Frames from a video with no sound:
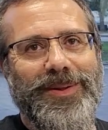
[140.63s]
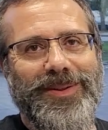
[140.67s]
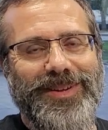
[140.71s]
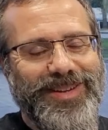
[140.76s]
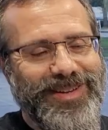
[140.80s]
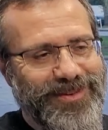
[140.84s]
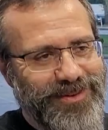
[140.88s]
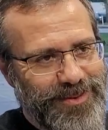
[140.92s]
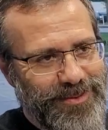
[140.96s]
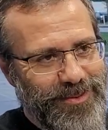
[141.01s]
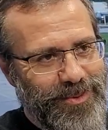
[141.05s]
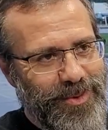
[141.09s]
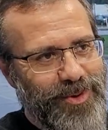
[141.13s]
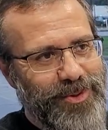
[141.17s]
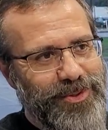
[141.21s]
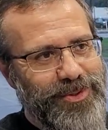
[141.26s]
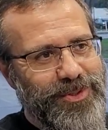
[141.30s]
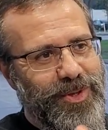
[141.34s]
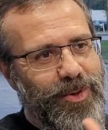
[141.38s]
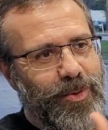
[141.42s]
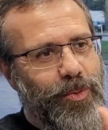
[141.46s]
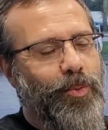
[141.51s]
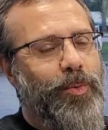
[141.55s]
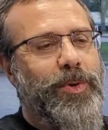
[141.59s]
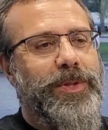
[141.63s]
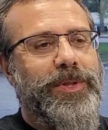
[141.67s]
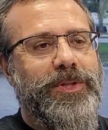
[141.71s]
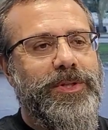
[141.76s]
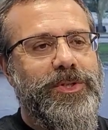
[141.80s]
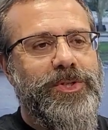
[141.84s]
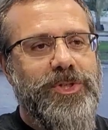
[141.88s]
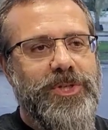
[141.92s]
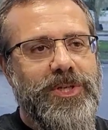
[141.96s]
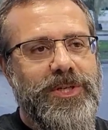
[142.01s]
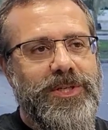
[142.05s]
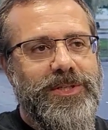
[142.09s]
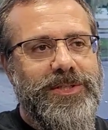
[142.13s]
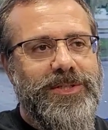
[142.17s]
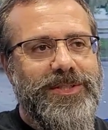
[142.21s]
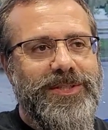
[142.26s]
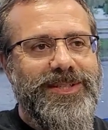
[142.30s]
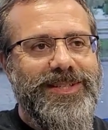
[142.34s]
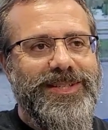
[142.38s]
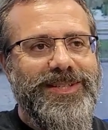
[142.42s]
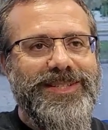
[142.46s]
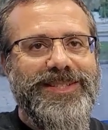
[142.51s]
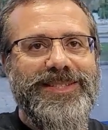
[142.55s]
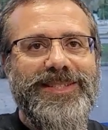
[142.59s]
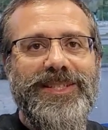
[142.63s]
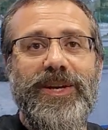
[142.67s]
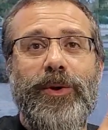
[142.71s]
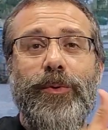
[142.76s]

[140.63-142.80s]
Even more. So when the Genesis,